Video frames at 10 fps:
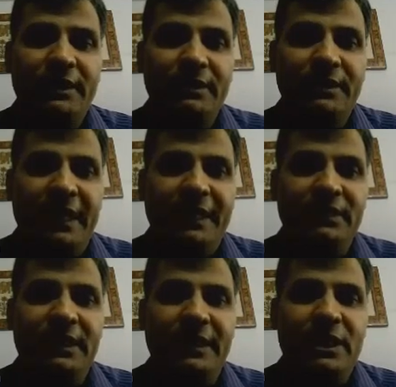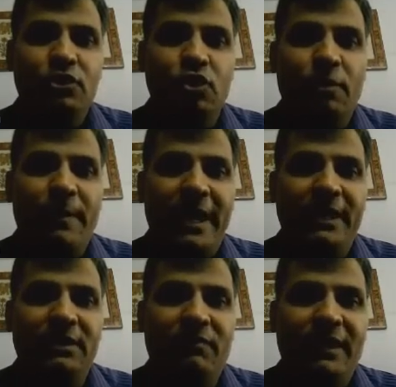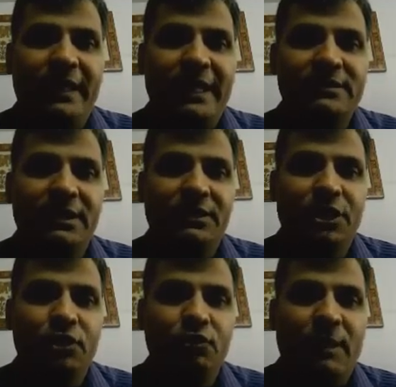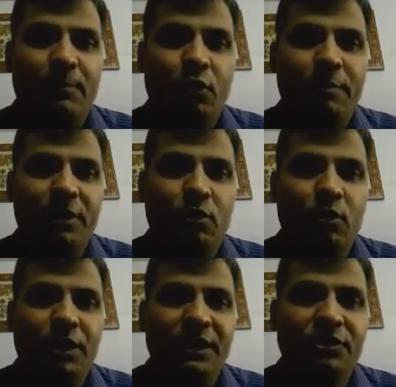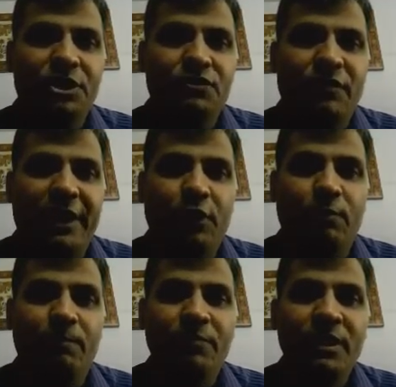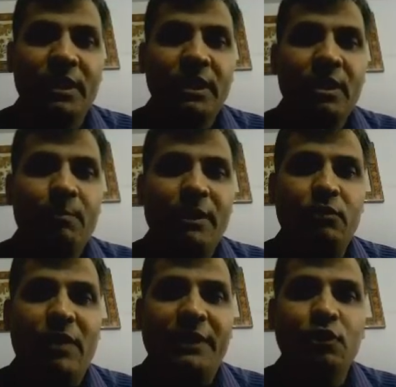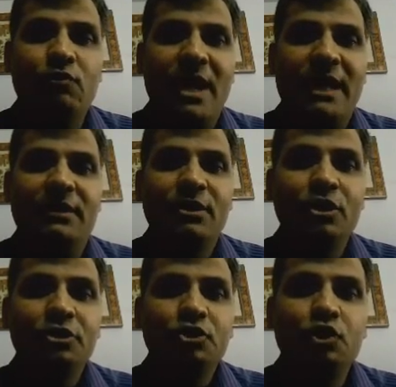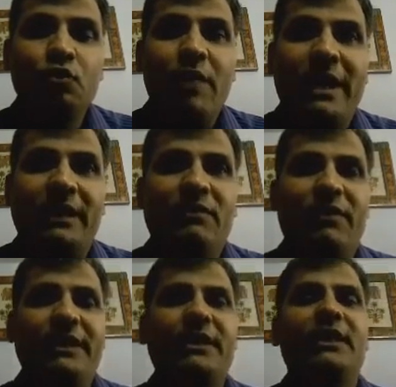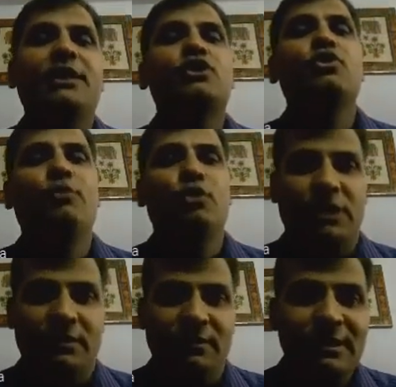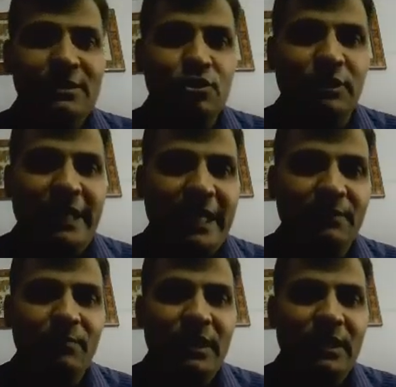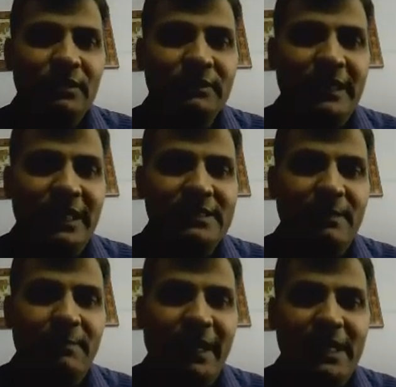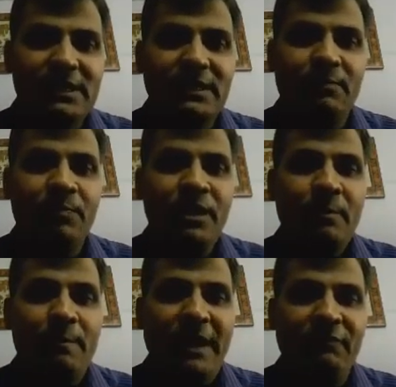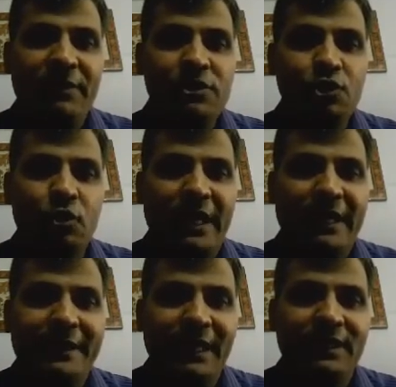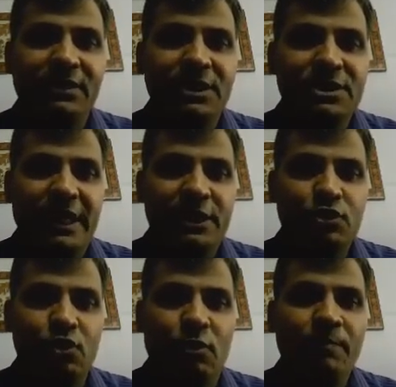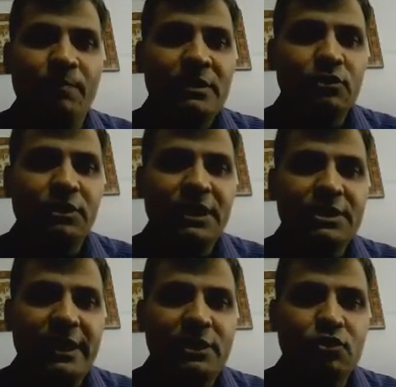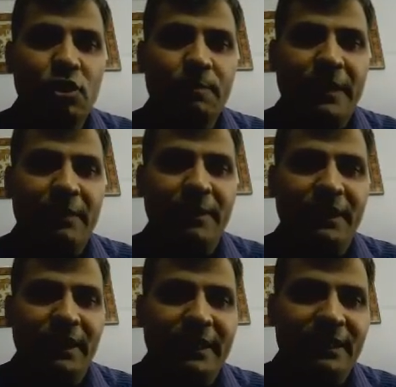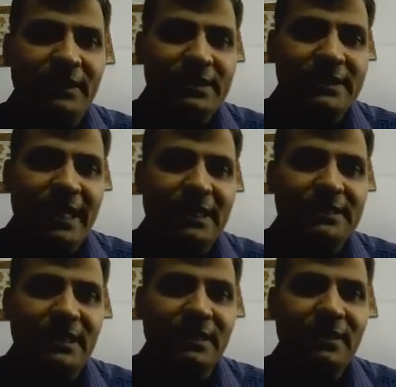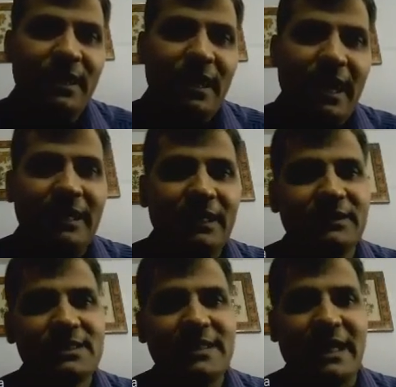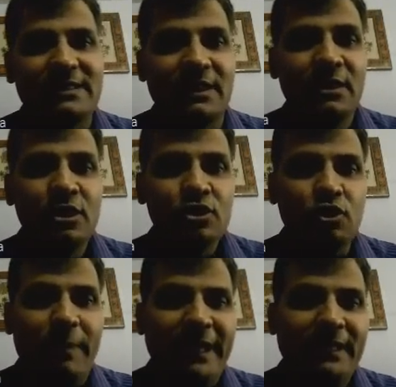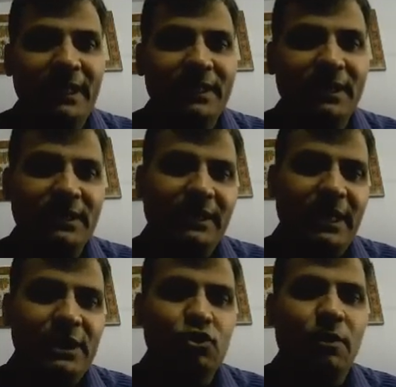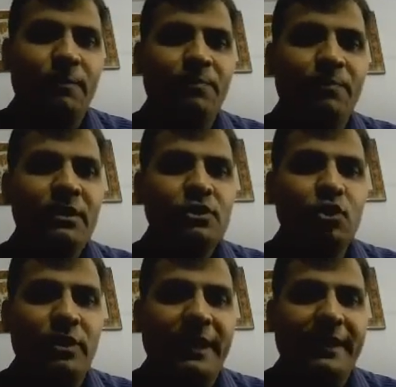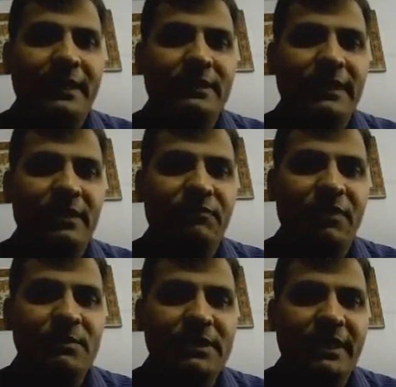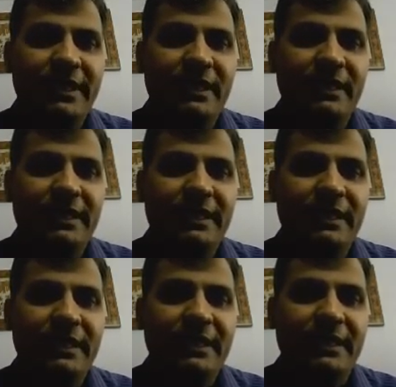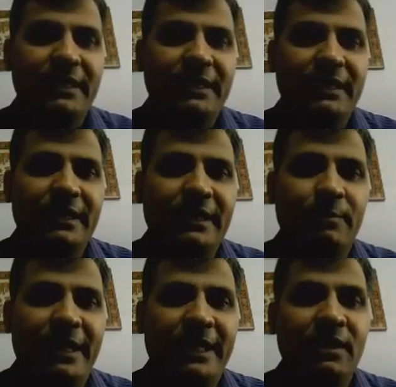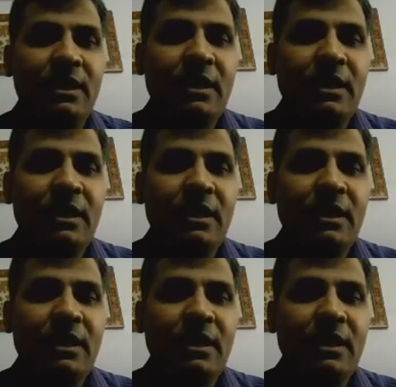tilting the telescope in the one direction, then you are probing only this volume. But what you want? You want the vertical distribution. So then there is a mechanism by which you can tilt this telescope. So this telescope can be tilted this direction and in this direction. So by tilting the telescope, you can get the information here, here, here, here, here, by